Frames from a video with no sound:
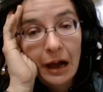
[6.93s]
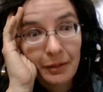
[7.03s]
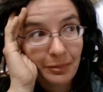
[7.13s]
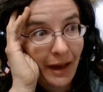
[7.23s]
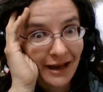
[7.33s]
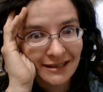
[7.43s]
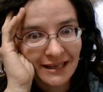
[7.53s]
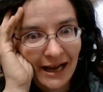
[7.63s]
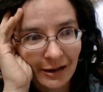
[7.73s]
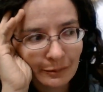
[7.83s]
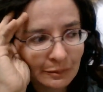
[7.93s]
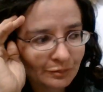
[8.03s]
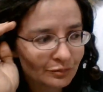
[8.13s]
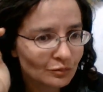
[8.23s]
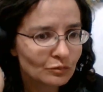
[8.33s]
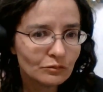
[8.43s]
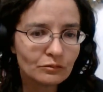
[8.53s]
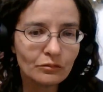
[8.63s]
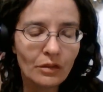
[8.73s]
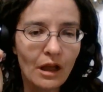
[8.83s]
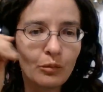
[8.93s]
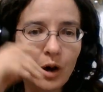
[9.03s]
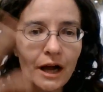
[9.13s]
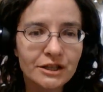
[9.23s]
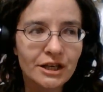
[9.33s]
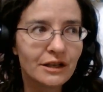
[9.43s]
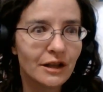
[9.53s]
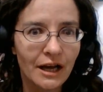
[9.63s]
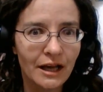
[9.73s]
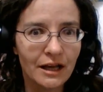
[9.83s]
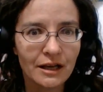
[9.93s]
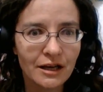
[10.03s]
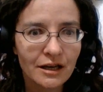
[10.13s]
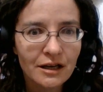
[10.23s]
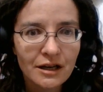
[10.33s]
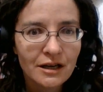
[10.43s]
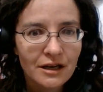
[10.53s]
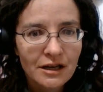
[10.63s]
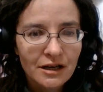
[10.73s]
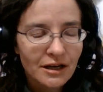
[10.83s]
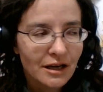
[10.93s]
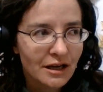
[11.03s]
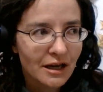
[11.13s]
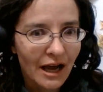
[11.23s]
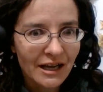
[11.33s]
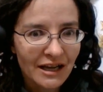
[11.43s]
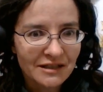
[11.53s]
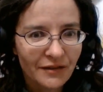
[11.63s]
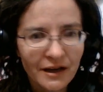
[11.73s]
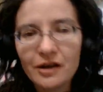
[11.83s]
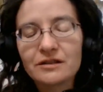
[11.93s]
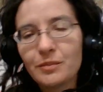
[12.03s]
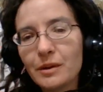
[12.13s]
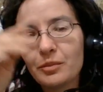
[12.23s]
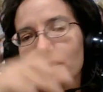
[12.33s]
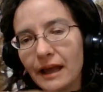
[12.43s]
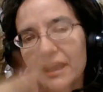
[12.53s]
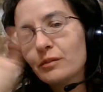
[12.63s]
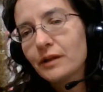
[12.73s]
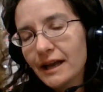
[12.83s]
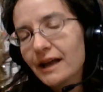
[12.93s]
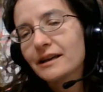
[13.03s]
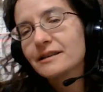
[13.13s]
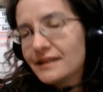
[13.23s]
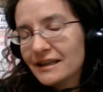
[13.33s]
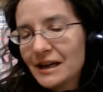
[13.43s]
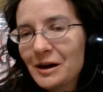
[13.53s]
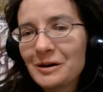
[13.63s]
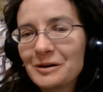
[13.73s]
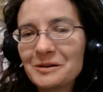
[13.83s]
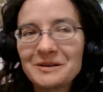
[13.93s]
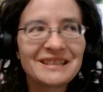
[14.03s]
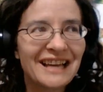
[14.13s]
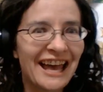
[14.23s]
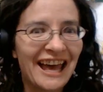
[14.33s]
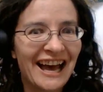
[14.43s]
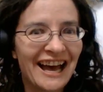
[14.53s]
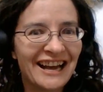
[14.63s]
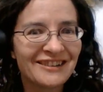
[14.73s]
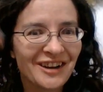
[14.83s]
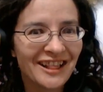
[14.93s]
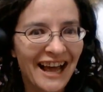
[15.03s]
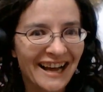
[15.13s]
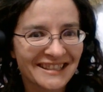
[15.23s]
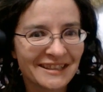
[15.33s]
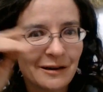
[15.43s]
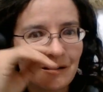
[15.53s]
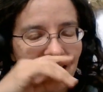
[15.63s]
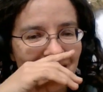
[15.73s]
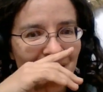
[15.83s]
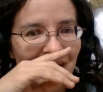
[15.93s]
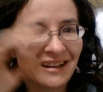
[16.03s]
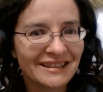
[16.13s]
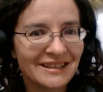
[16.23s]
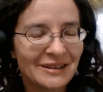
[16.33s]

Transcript: I'm like passing out. I'm watching like I guess videos of people gambling at casinos and relaxing. That's what I like to do.